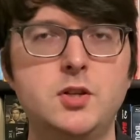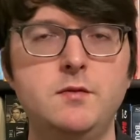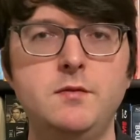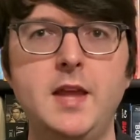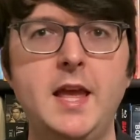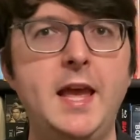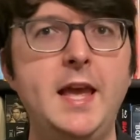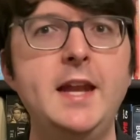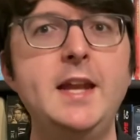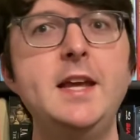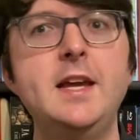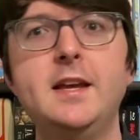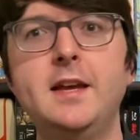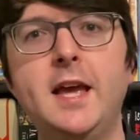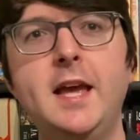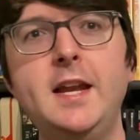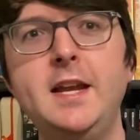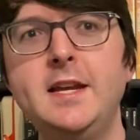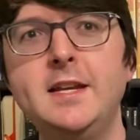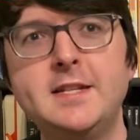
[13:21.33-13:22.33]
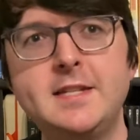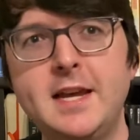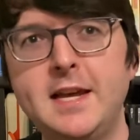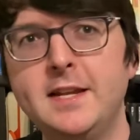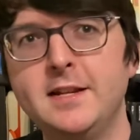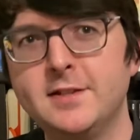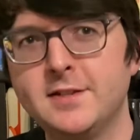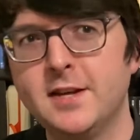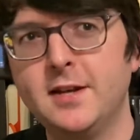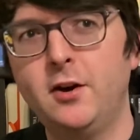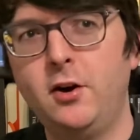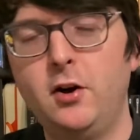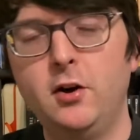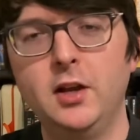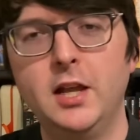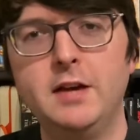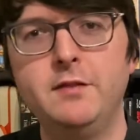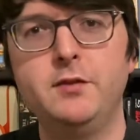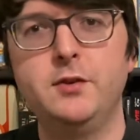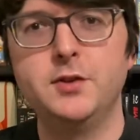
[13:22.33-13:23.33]
hitting tens at all
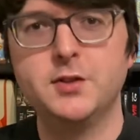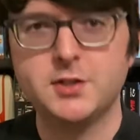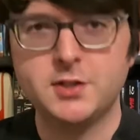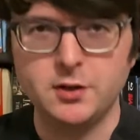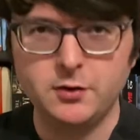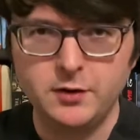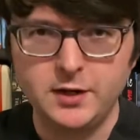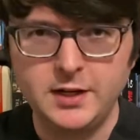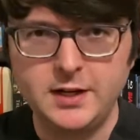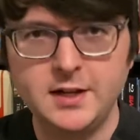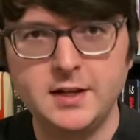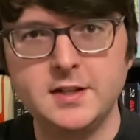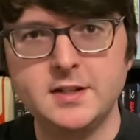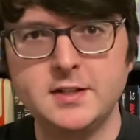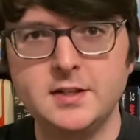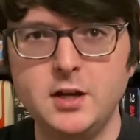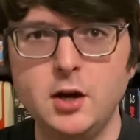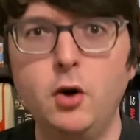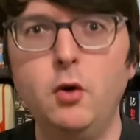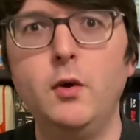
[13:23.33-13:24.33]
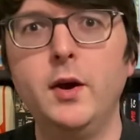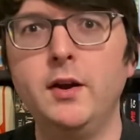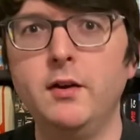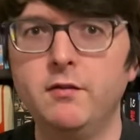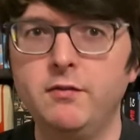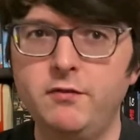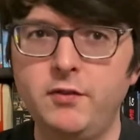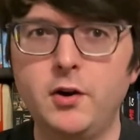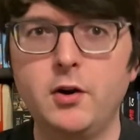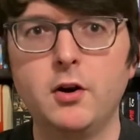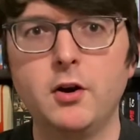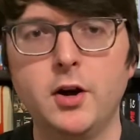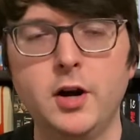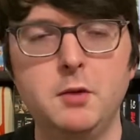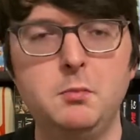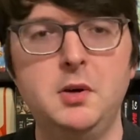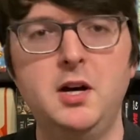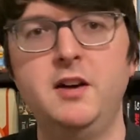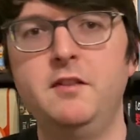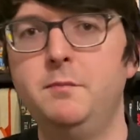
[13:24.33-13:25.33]
levels. So it is going far and
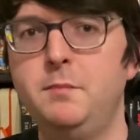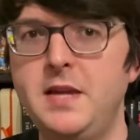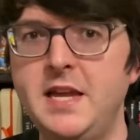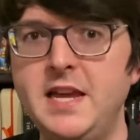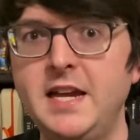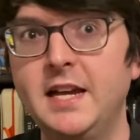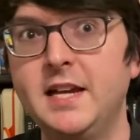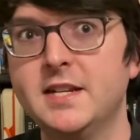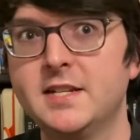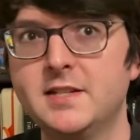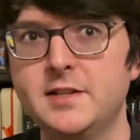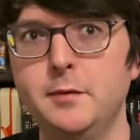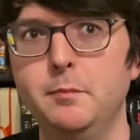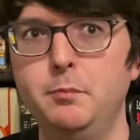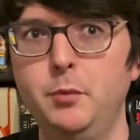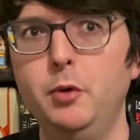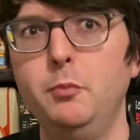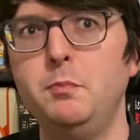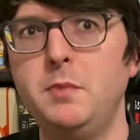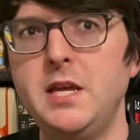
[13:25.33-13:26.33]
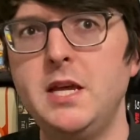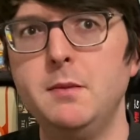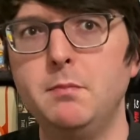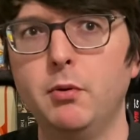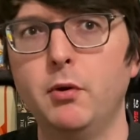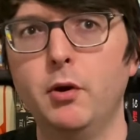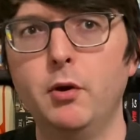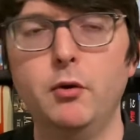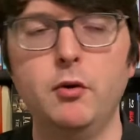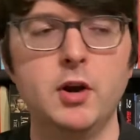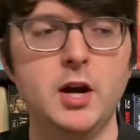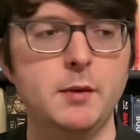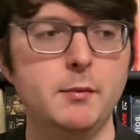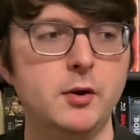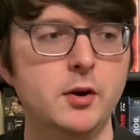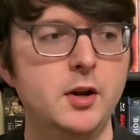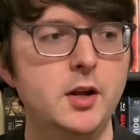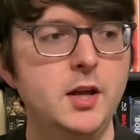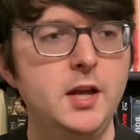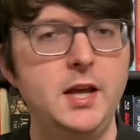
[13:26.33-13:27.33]
above being a simple B
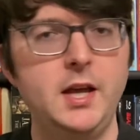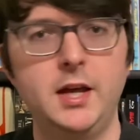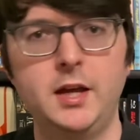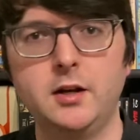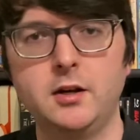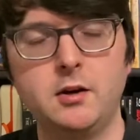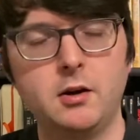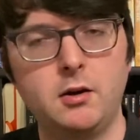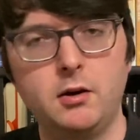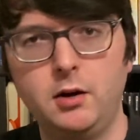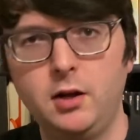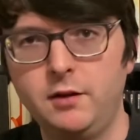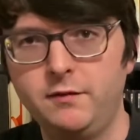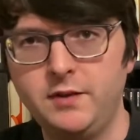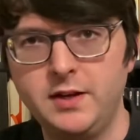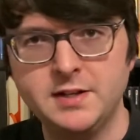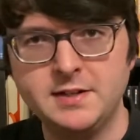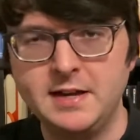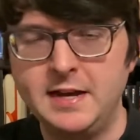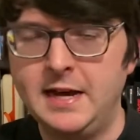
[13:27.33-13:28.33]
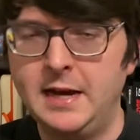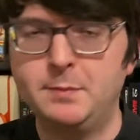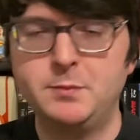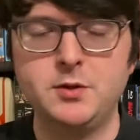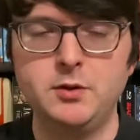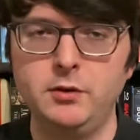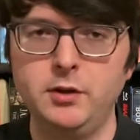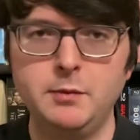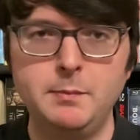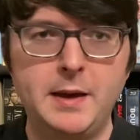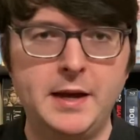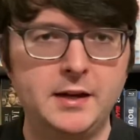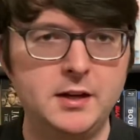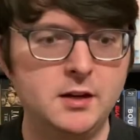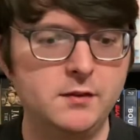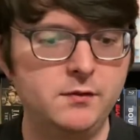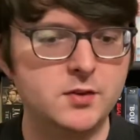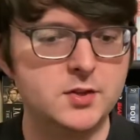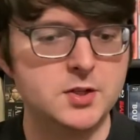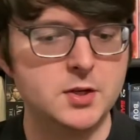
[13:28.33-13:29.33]
programmer, and Karloff is absolutely
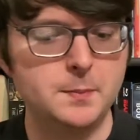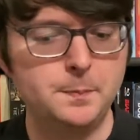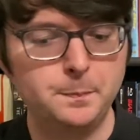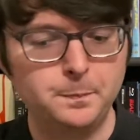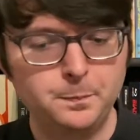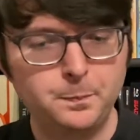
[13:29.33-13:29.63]
magnificent.